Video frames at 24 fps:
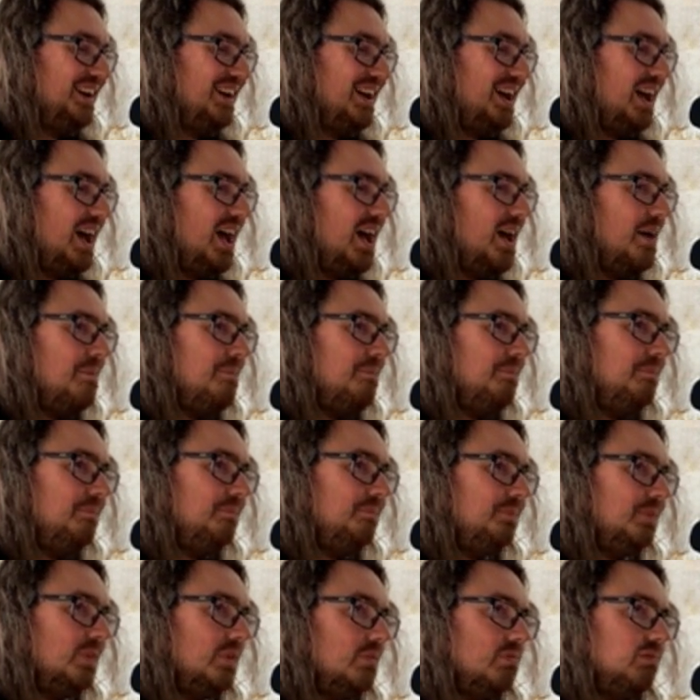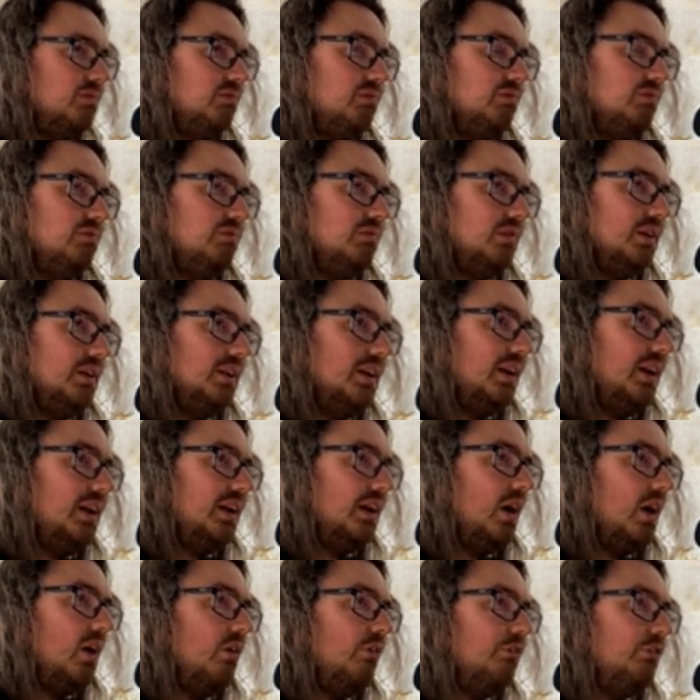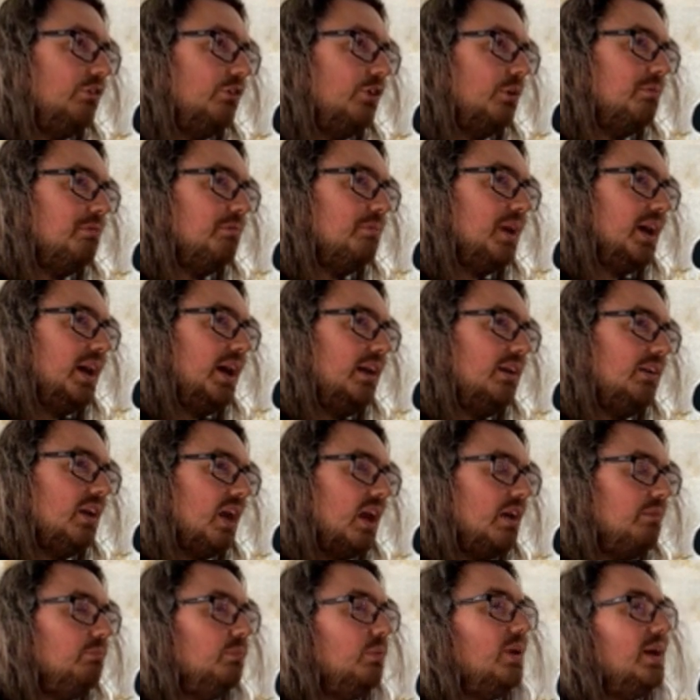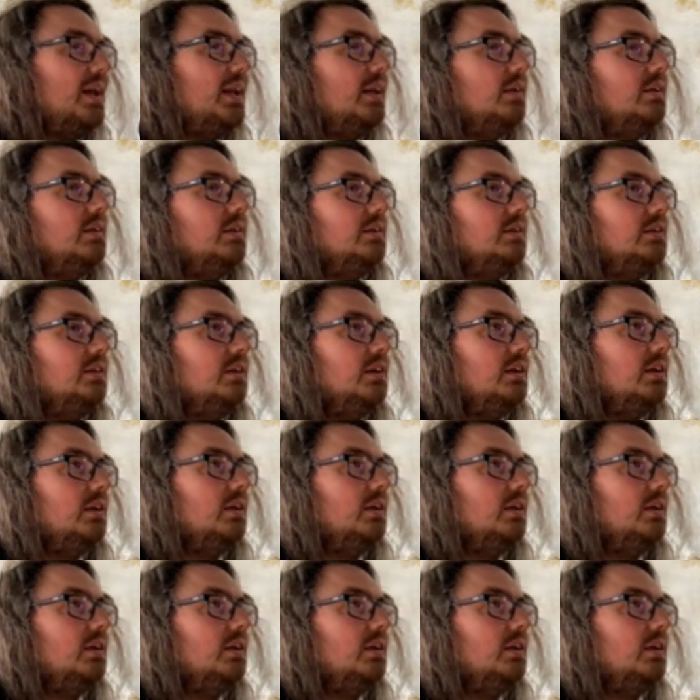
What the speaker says: I mean, off the top of my head, I can